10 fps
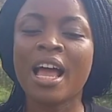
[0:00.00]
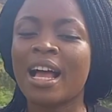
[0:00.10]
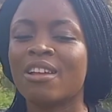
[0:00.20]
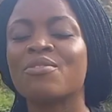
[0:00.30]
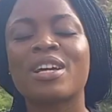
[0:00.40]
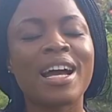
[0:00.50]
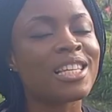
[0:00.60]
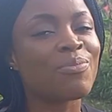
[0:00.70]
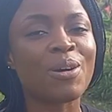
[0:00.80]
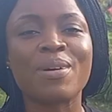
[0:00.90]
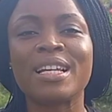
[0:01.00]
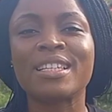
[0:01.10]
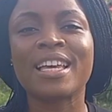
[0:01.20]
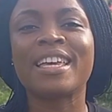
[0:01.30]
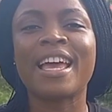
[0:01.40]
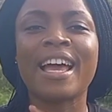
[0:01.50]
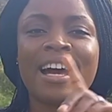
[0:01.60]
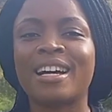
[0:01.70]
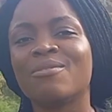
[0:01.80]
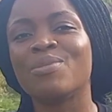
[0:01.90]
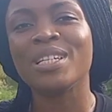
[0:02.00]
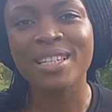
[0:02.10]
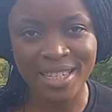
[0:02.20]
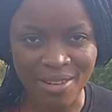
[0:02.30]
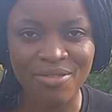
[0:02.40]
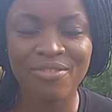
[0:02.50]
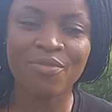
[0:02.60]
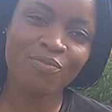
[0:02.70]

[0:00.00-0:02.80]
I love you guys. Bye bye. Take care and be safe.